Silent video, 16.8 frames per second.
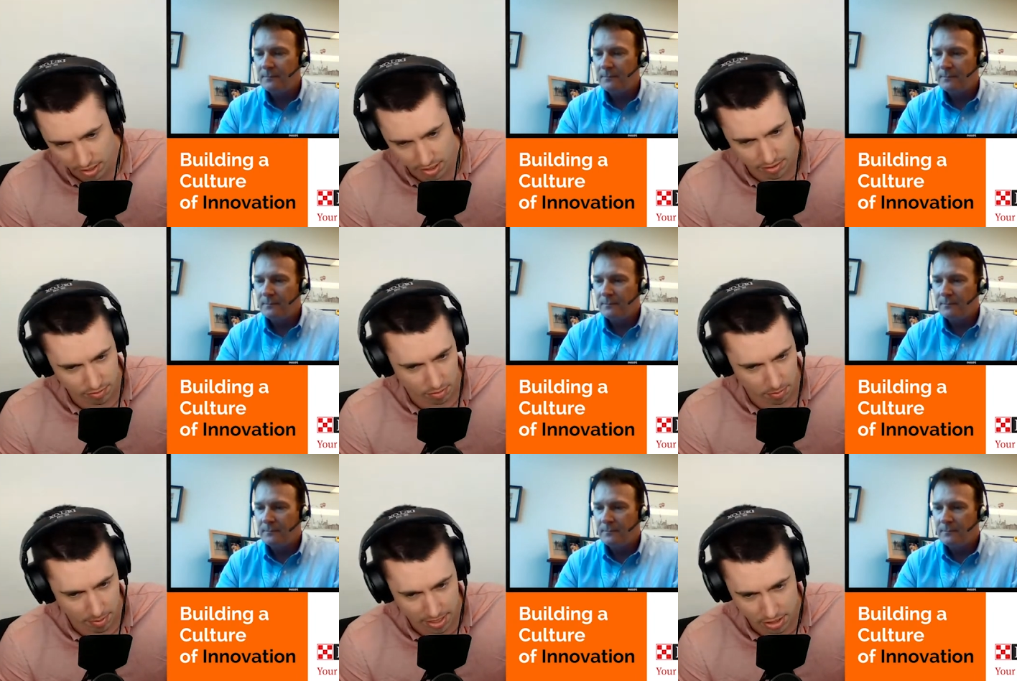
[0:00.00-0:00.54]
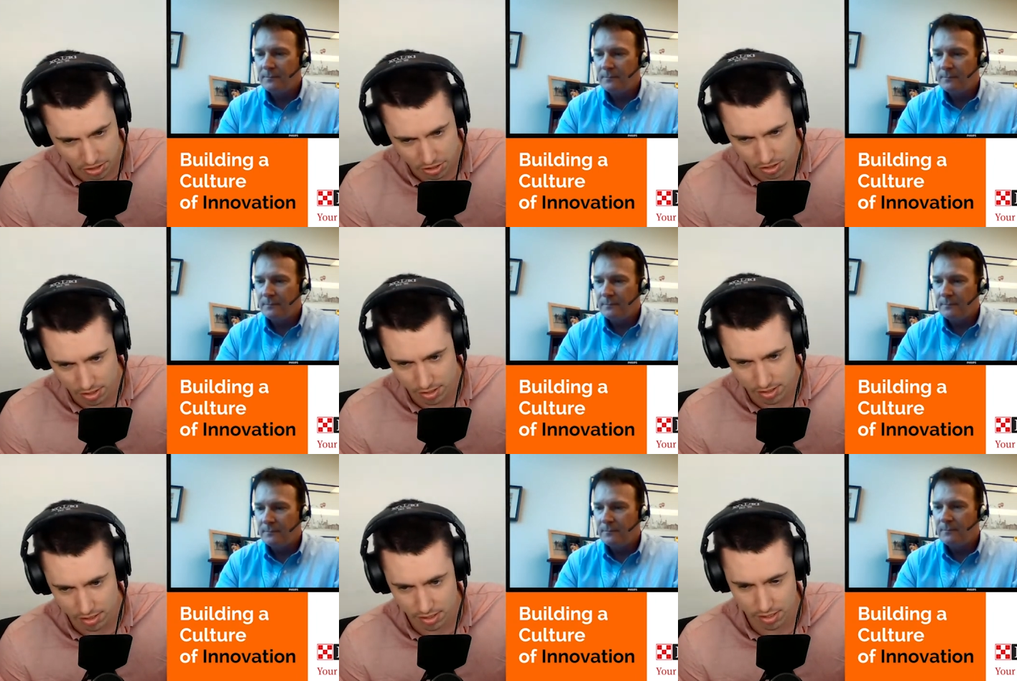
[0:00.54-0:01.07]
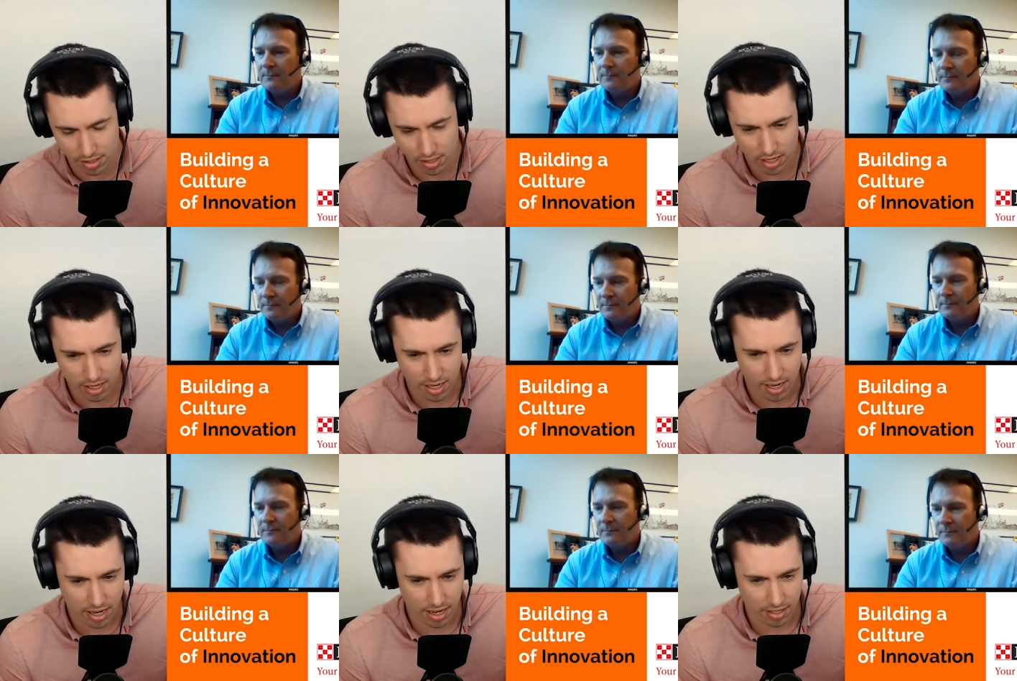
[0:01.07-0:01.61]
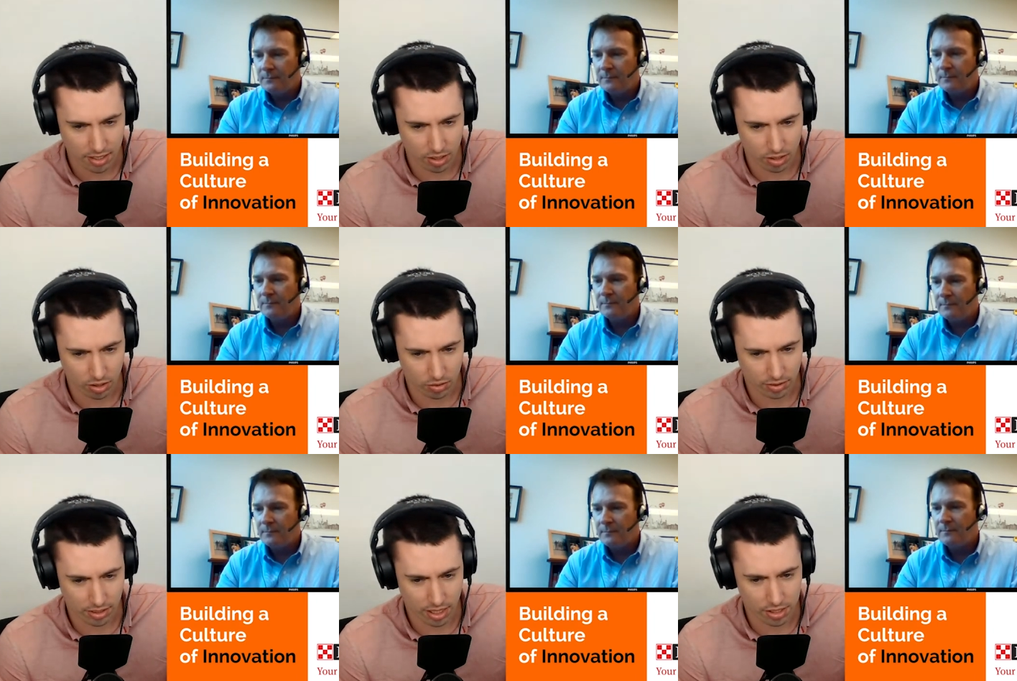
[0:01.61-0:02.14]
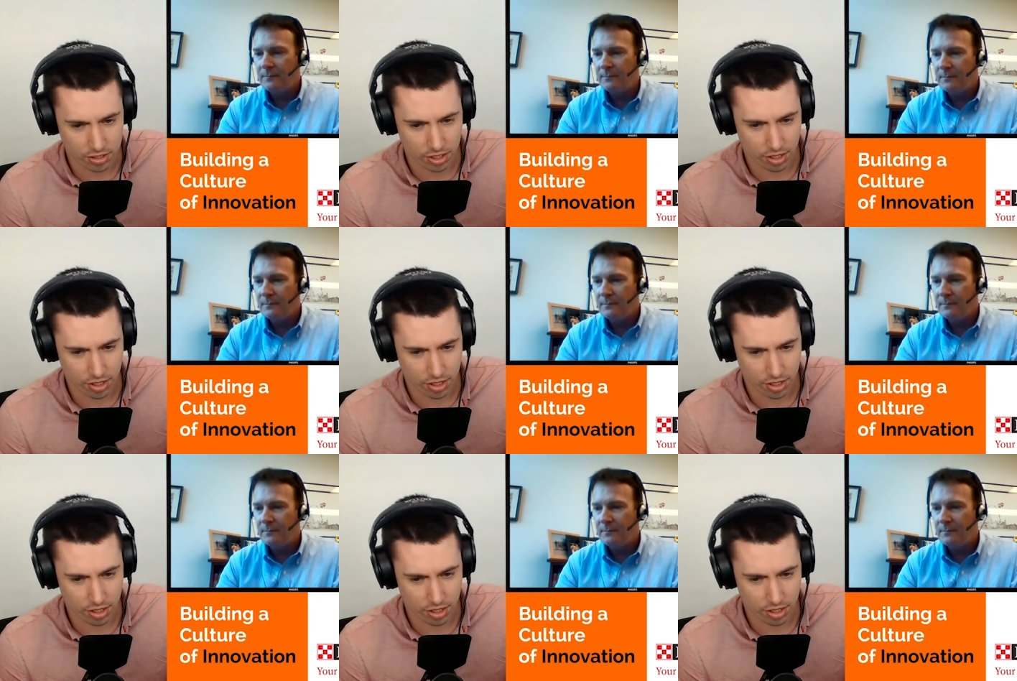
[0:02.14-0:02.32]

Speaker 1: transformations, and along that